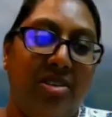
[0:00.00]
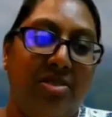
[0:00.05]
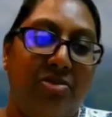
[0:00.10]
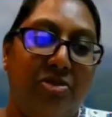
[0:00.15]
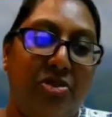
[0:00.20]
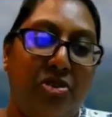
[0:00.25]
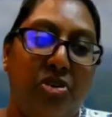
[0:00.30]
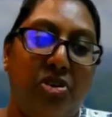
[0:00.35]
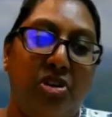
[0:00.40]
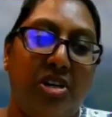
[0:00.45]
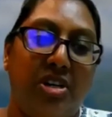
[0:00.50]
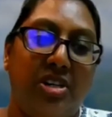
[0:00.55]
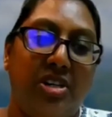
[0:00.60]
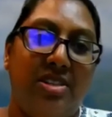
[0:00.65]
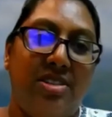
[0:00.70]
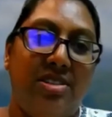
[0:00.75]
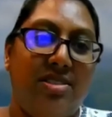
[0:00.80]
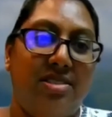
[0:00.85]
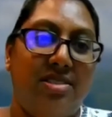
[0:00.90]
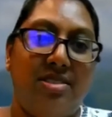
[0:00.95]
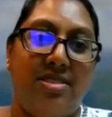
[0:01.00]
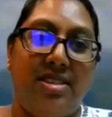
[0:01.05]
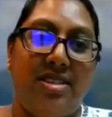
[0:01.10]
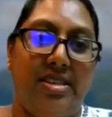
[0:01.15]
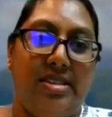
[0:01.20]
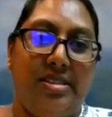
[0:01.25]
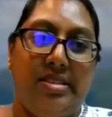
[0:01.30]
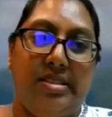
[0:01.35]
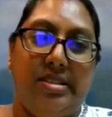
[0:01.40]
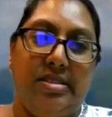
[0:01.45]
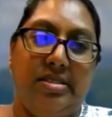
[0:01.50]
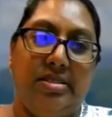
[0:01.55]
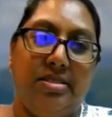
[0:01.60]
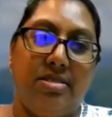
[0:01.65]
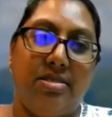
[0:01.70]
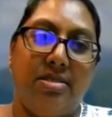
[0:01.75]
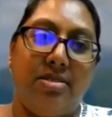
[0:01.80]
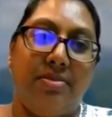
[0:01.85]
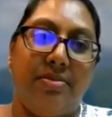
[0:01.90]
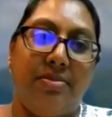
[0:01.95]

for CCs.